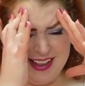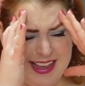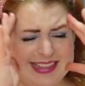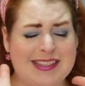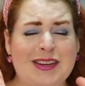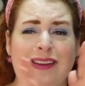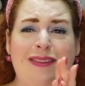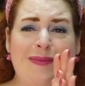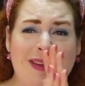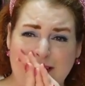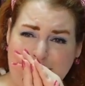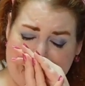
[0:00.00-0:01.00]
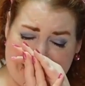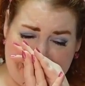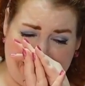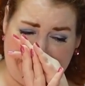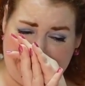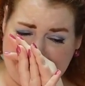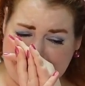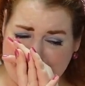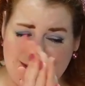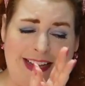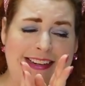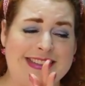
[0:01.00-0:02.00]
It's driving me crazy, and I need to
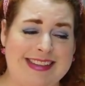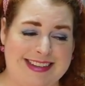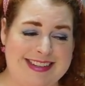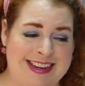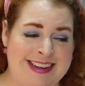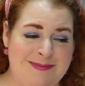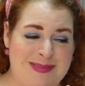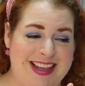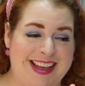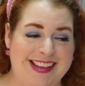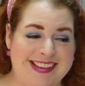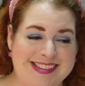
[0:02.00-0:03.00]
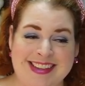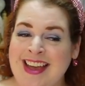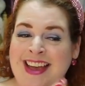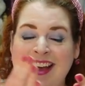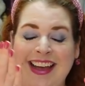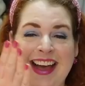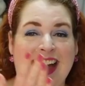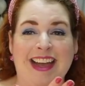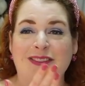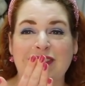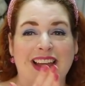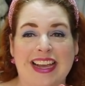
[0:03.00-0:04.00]
make a decision, because
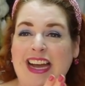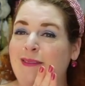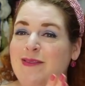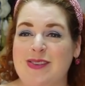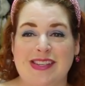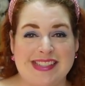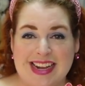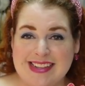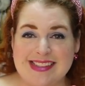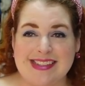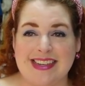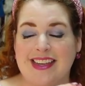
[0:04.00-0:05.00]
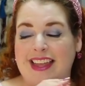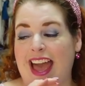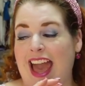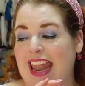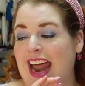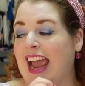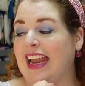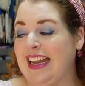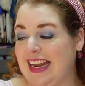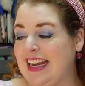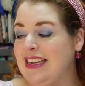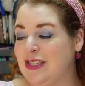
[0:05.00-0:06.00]
I've like come to a standstill and I
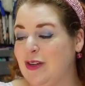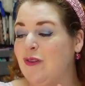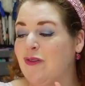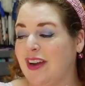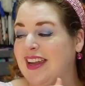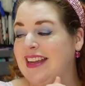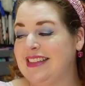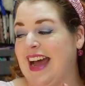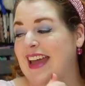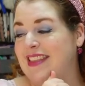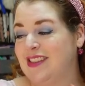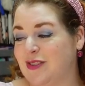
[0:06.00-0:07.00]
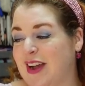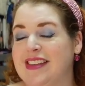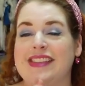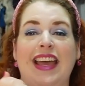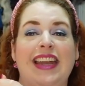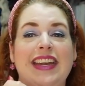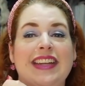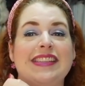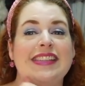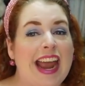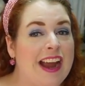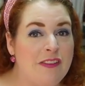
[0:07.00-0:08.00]
need to freaking dye this dress, and it
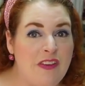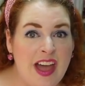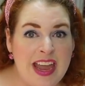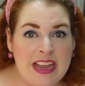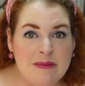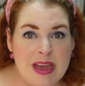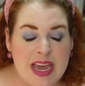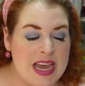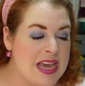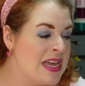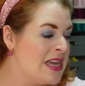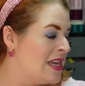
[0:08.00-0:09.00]
is terrifying me.